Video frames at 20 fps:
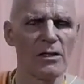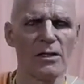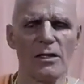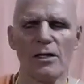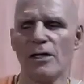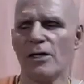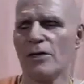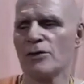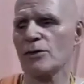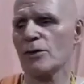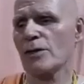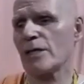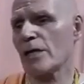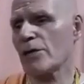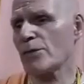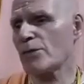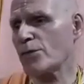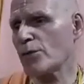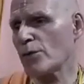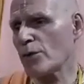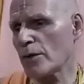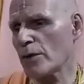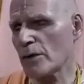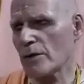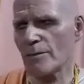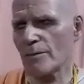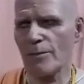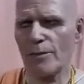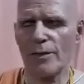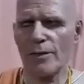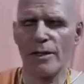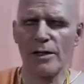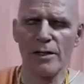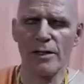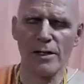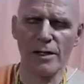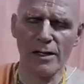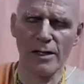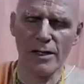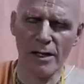So therefore,
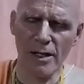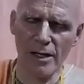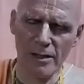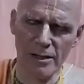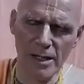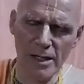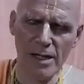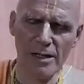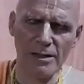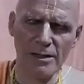again,